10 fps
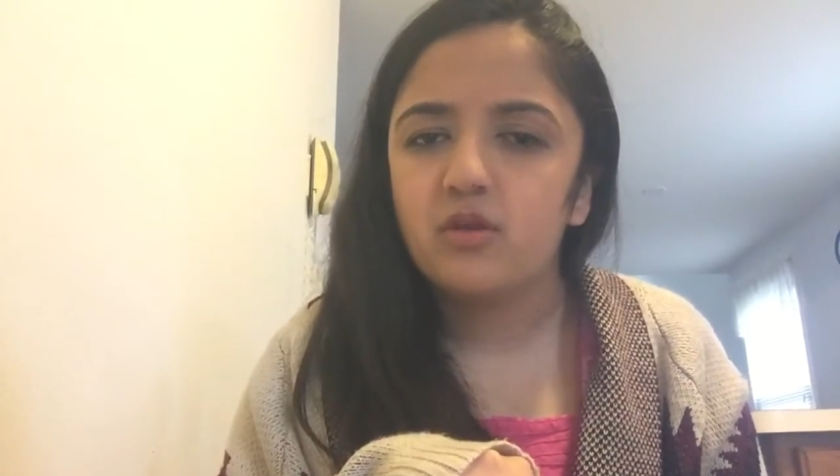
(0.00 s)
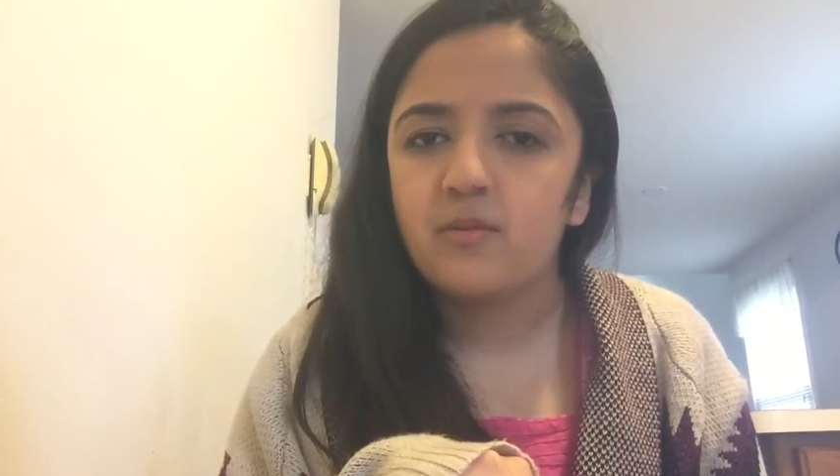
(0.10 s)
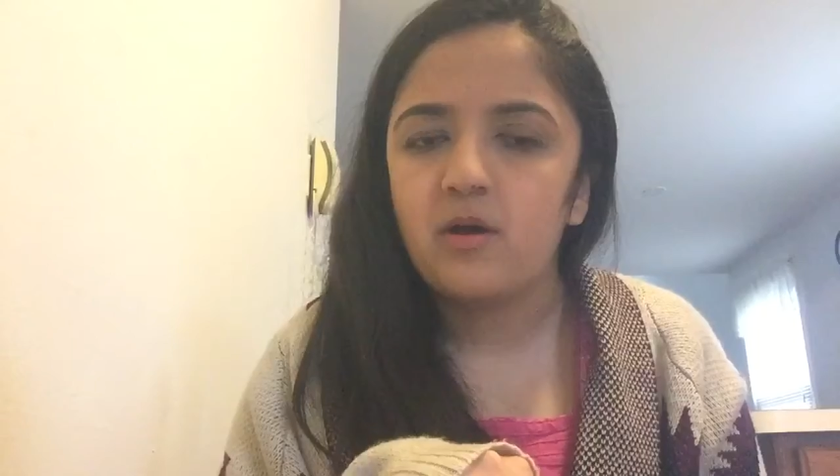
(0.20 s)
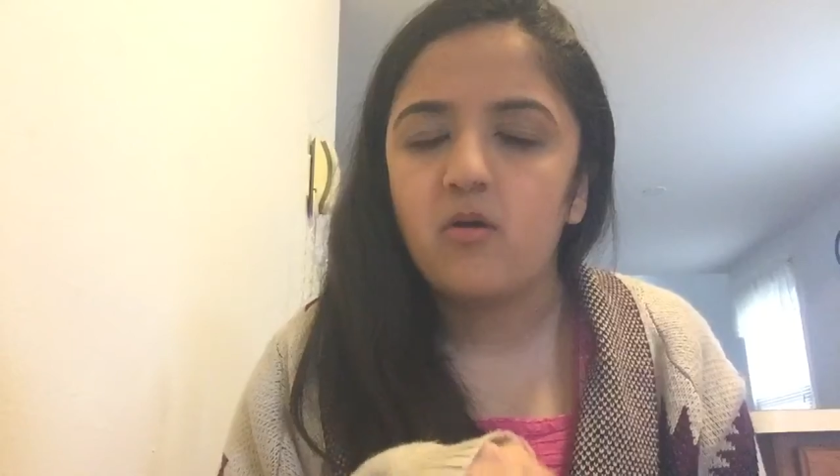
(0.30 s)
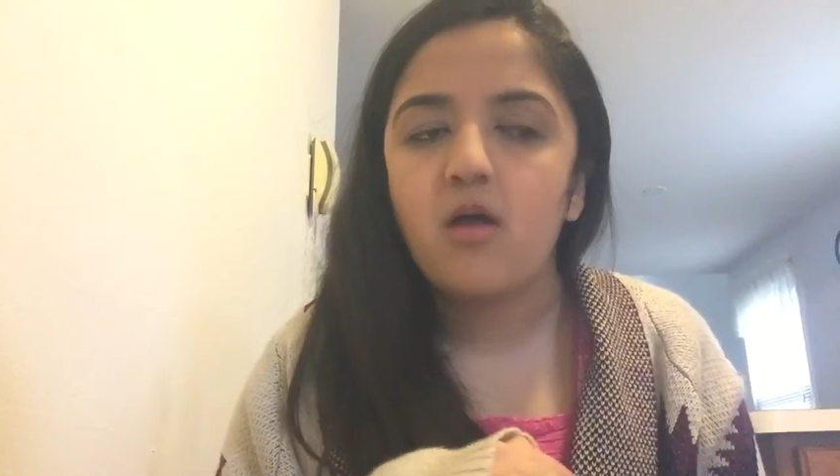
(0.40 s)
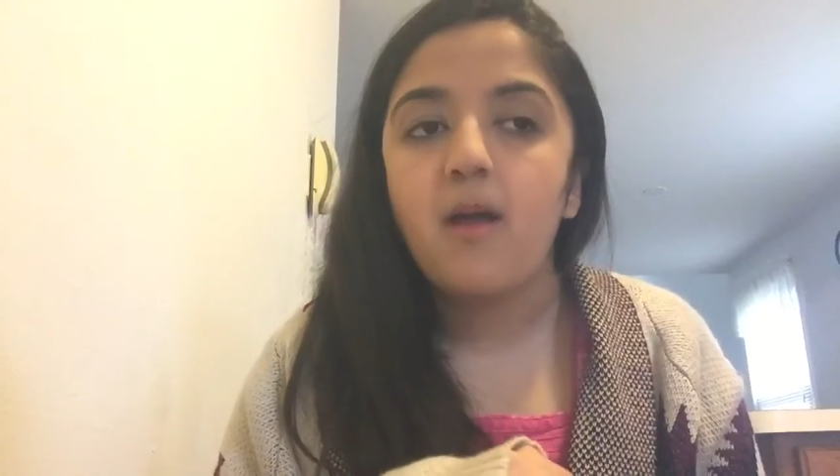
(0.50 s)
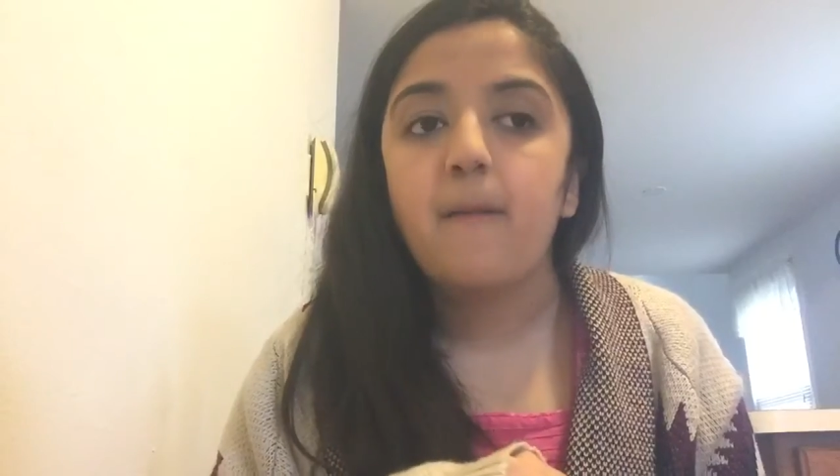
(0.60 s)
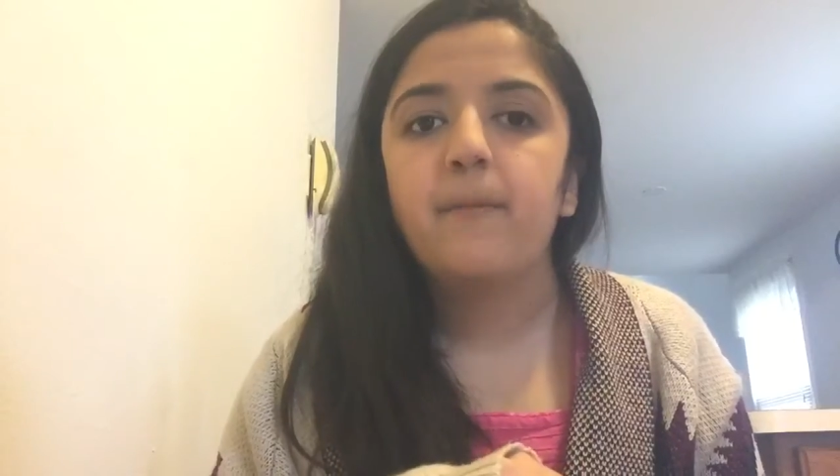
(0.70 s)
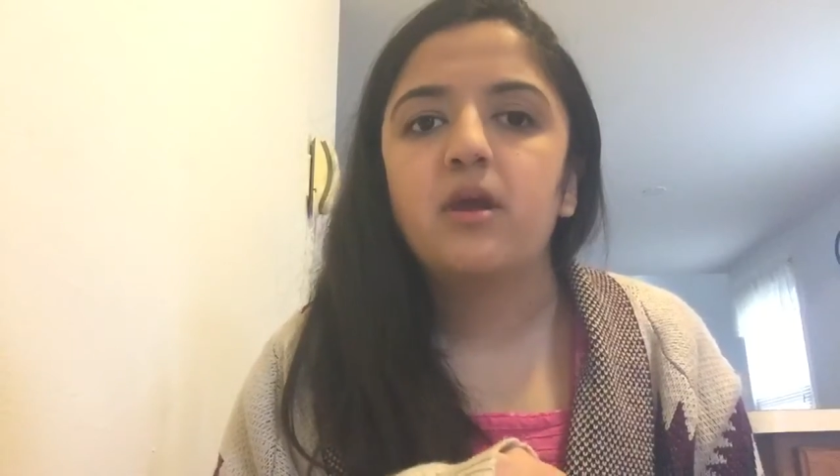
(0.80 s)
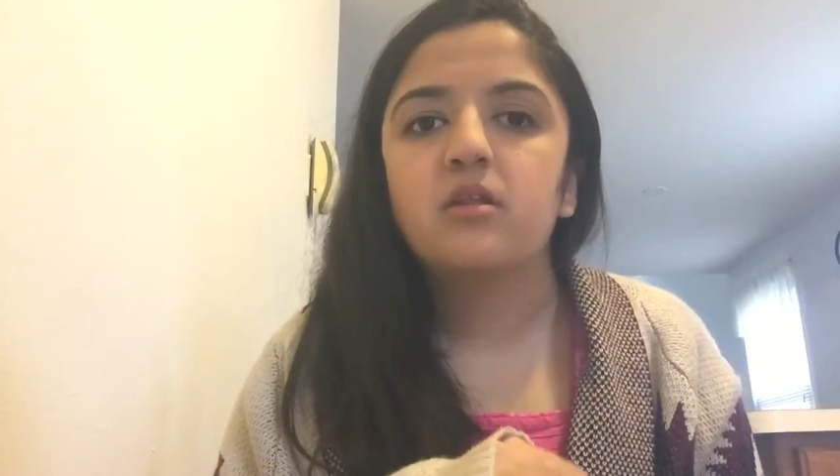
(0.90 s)
somehow,
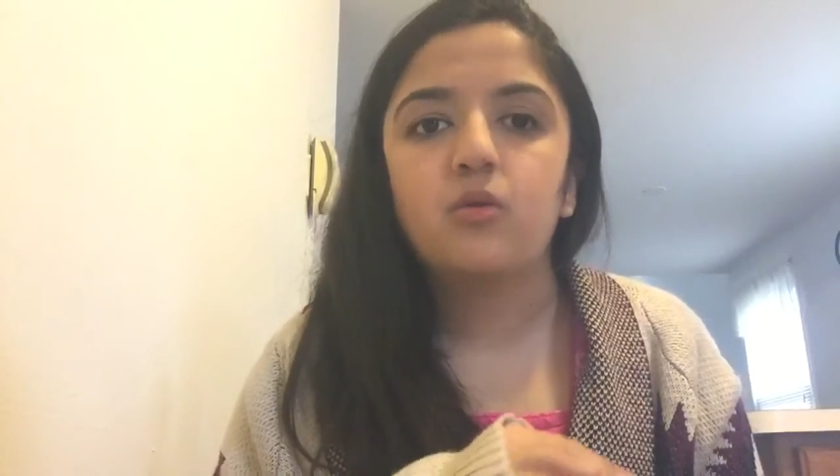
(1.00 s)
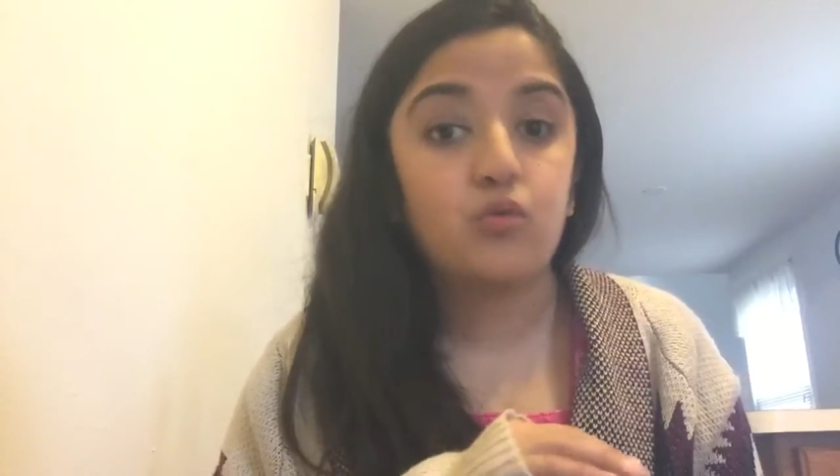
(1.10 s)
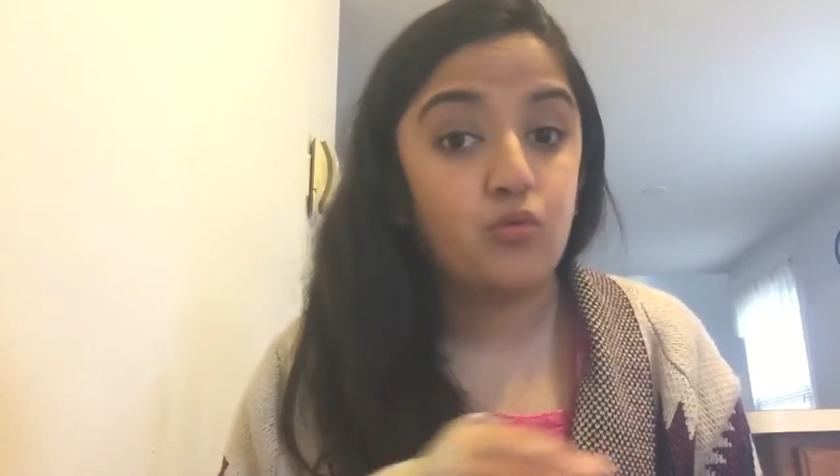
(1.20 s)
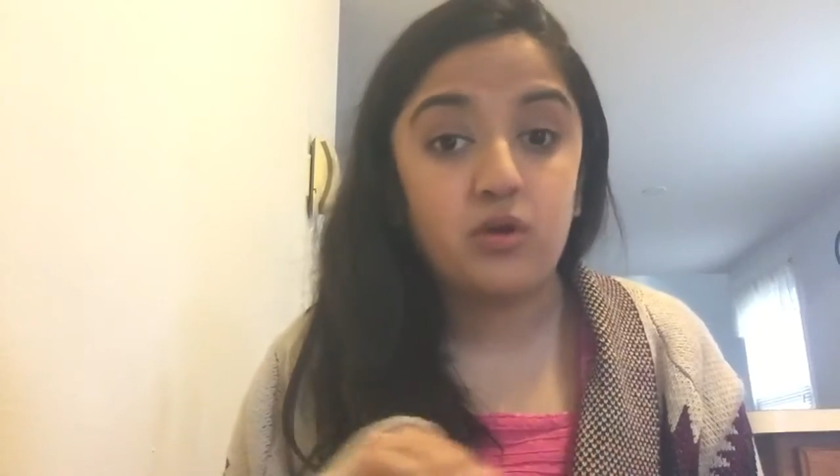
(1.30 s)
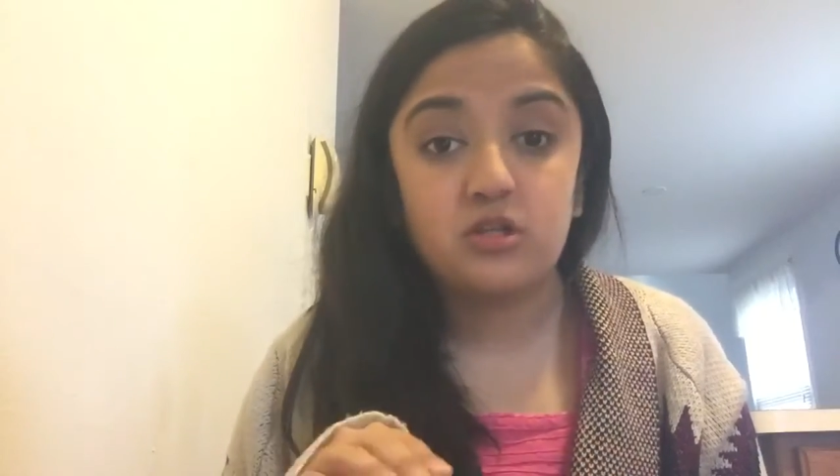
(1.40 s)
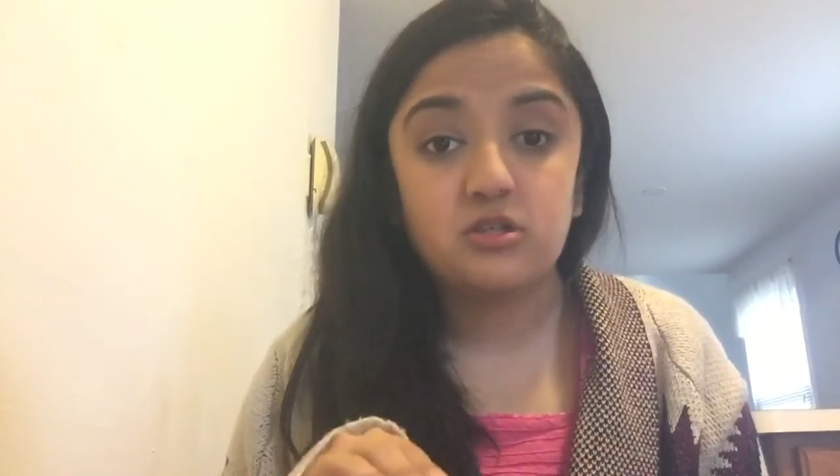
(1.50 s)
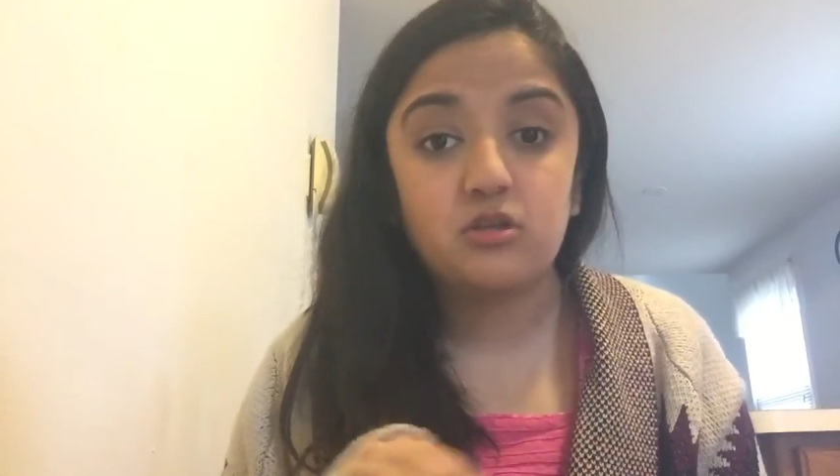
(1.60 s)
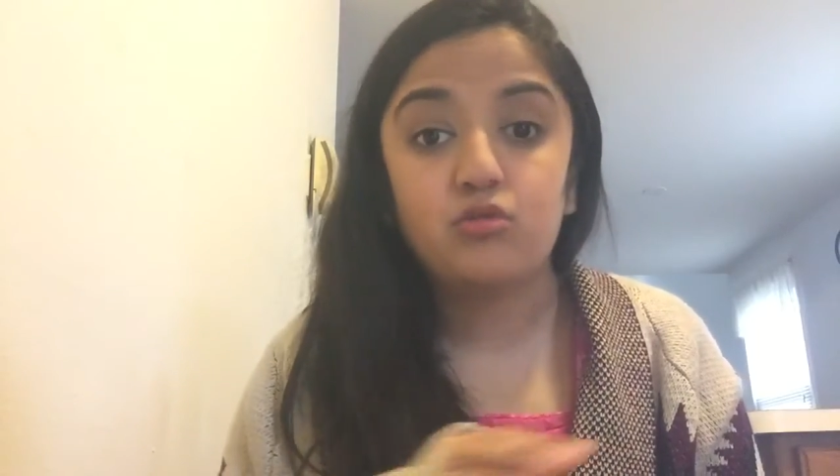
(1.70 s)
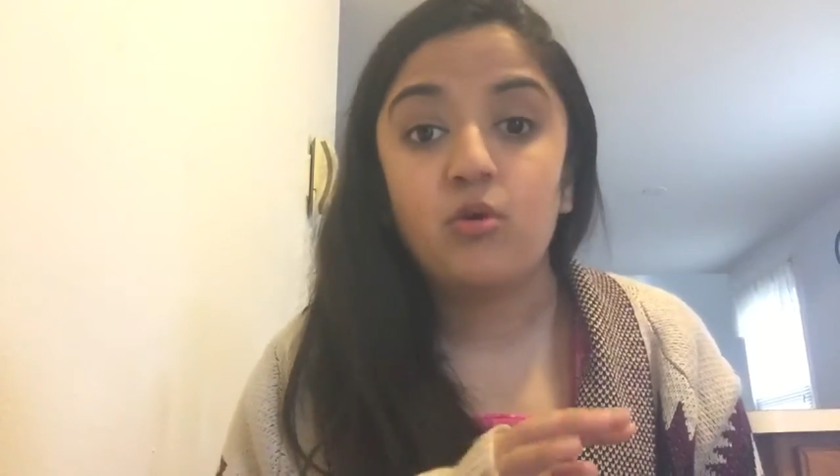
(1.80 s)
because it was rushed.